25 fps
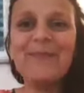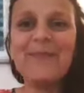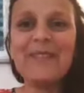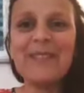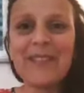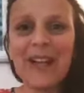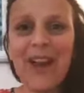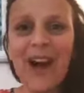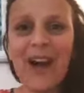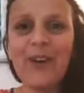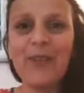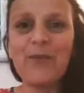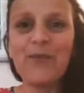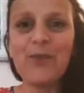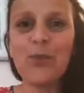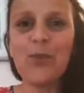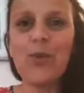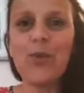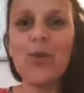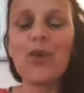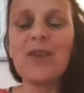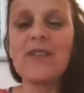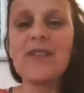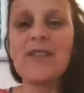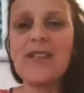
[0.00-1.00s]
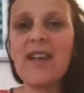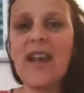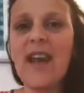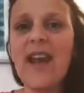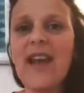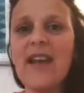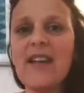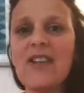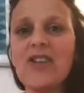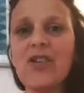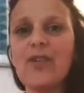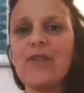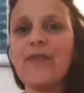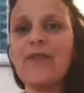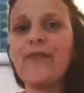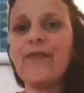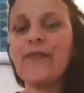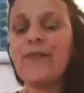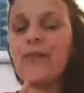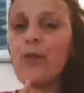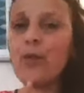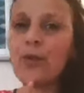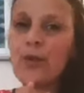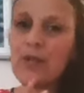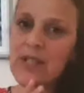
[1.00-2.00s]
kind of towards the age of
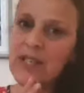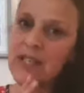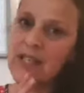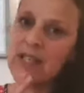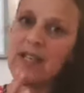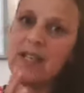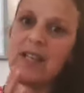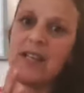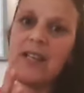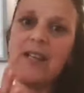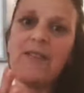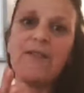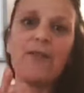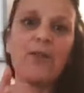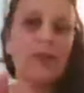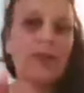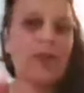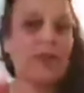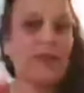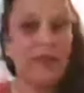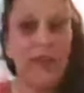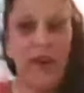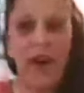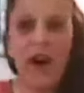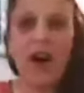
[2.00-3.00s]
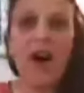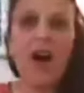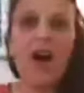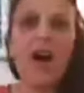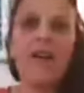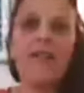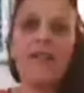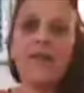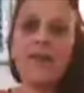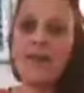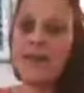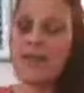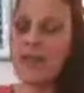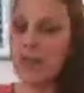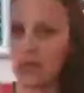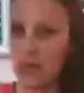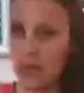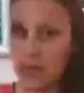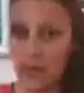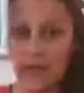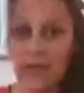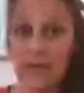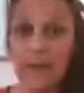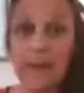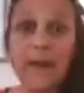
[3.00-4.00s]
40, 45, and we start to
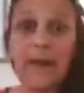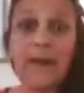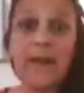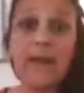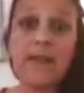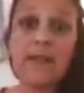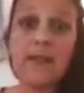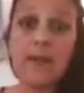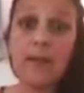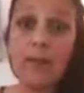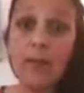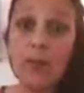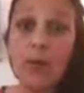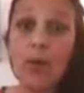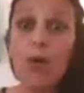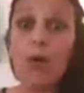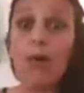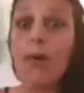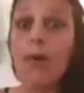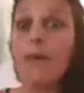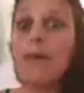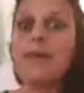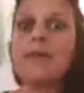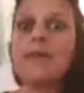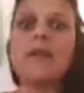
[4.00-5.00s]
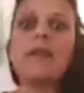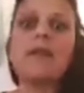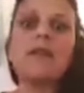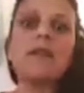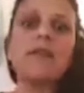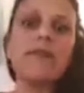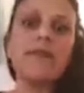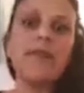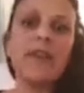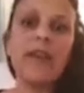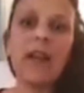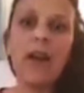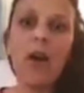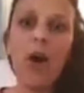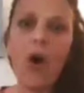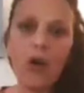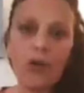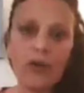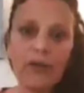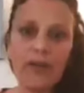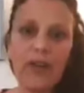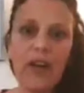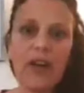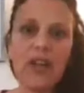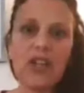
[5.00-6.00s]
experience it more, maybe we start to feel
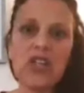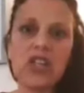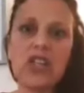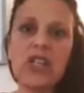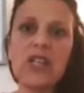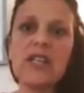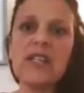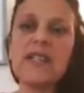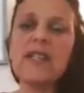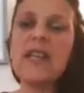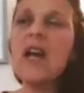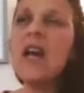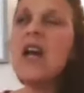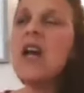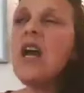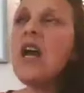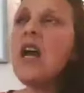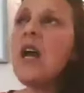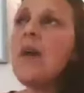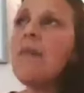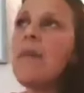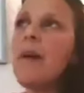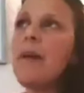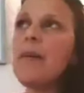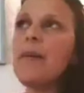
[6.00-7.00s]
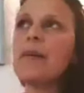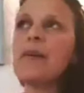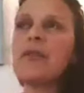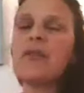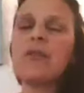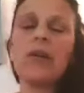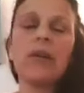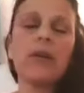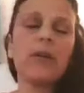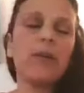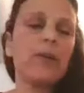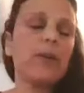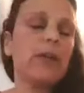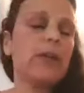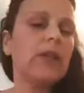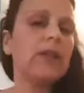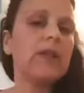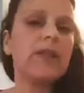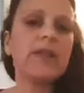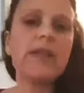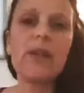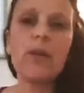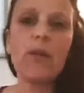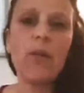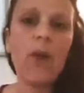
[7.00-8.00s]
hot flashes, maybe we struggle with
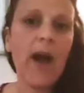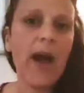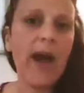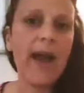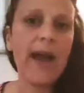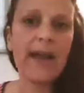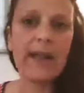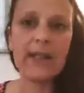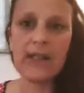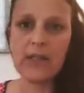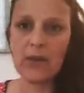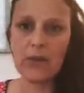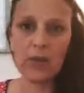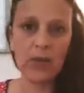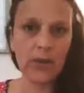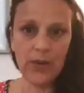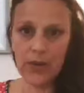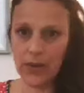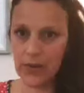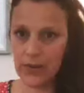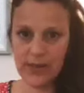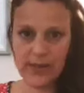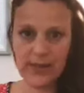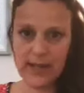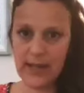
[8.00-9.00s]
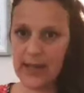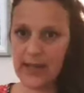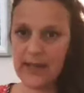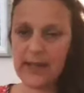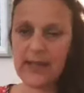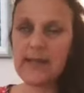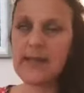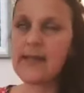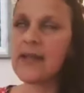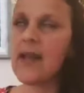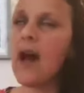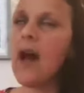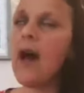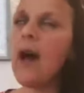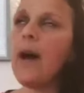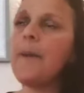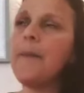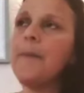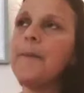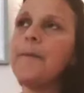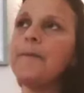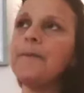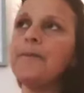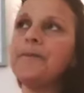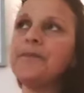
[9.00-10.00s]
losing weight and all those things.
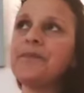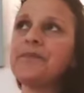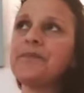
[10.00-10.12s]
Um,